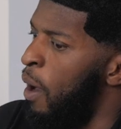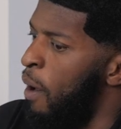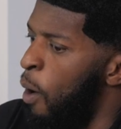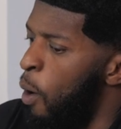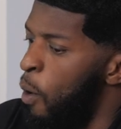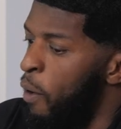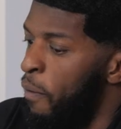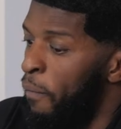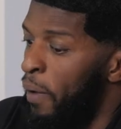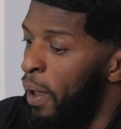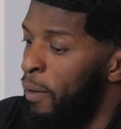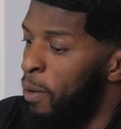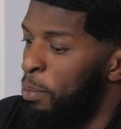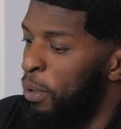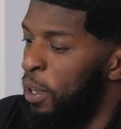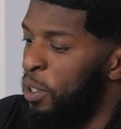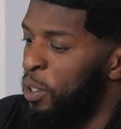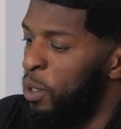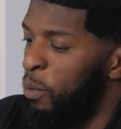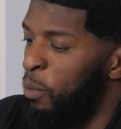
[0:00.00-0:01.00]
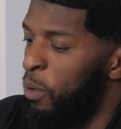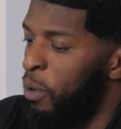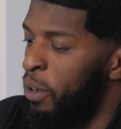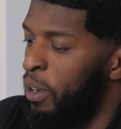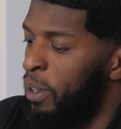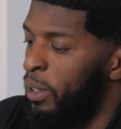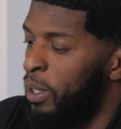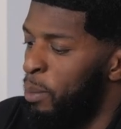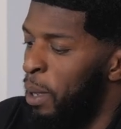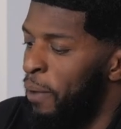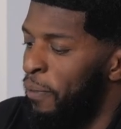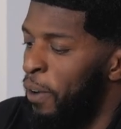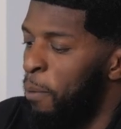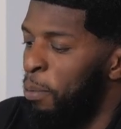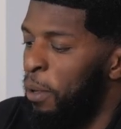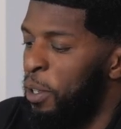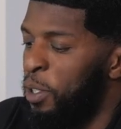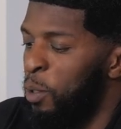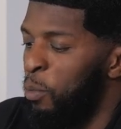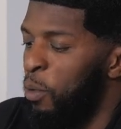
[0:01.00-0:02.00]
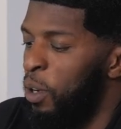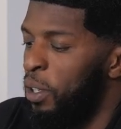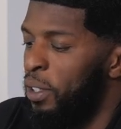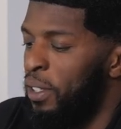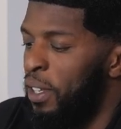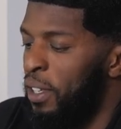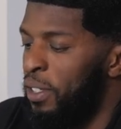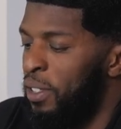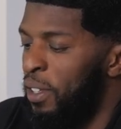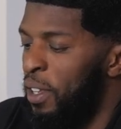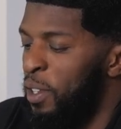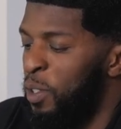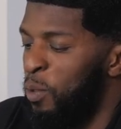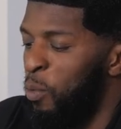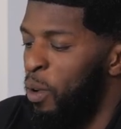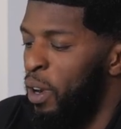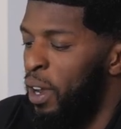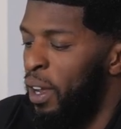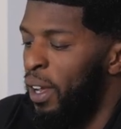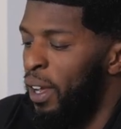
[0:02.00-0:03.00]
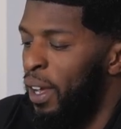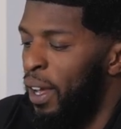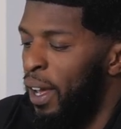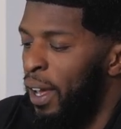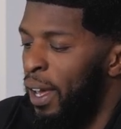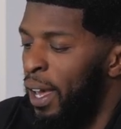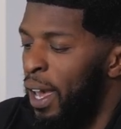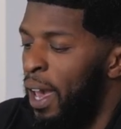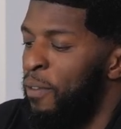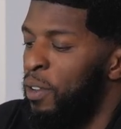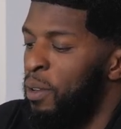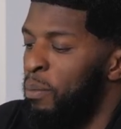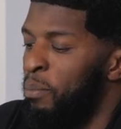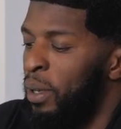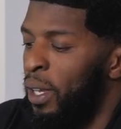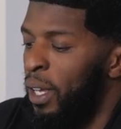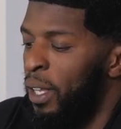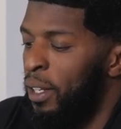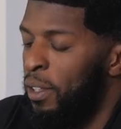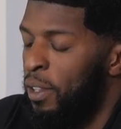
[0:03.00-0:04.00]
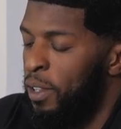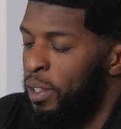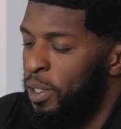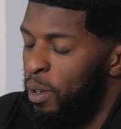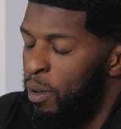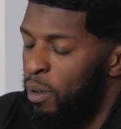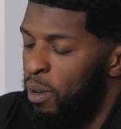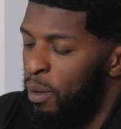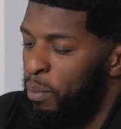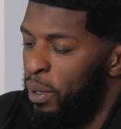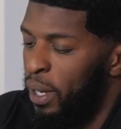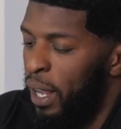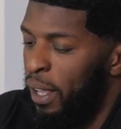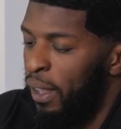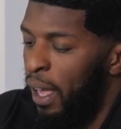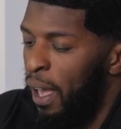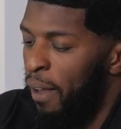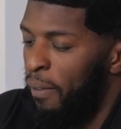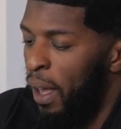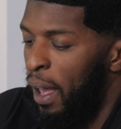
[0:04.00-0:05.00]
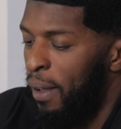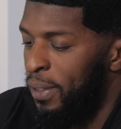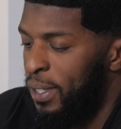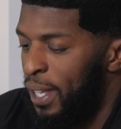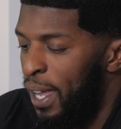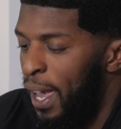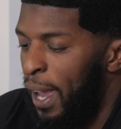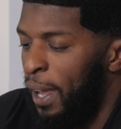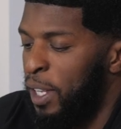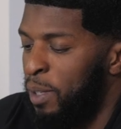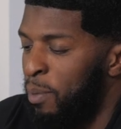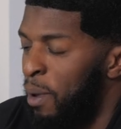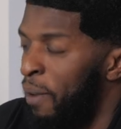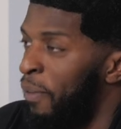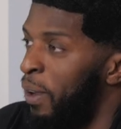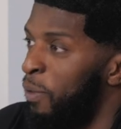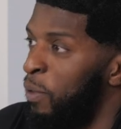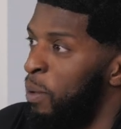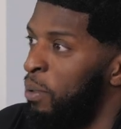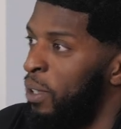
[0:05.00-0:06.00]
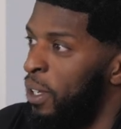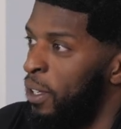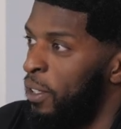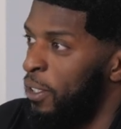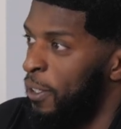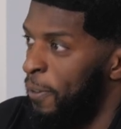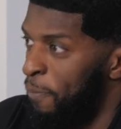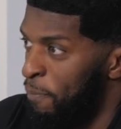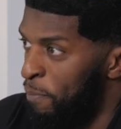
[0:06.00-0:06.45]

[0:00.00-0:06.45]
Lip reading: Oh, favorite place in the world. My favorite place in the world is where I haven't been. So, but I tag it as my favorite place.